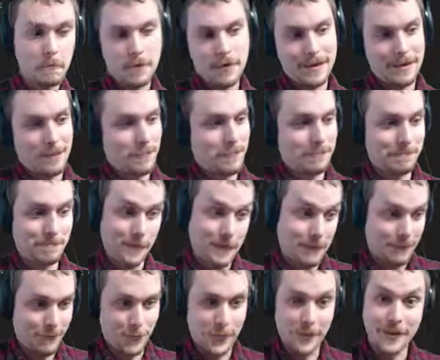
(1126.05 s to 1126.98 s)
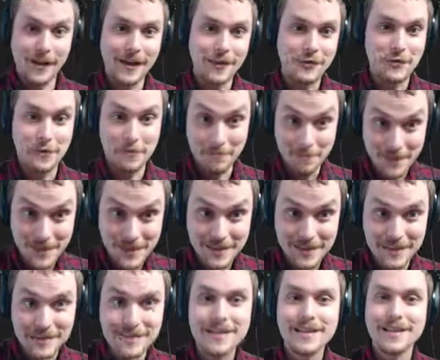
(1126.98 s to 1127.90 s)
it, it will actually
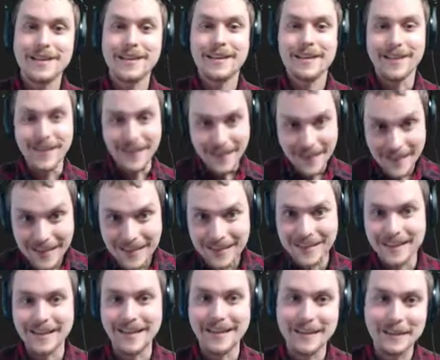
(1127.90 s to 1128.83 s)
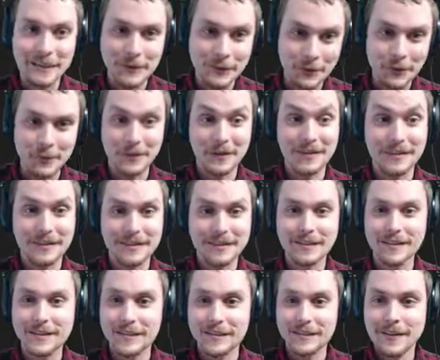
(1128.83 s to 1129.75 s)
be in a URI.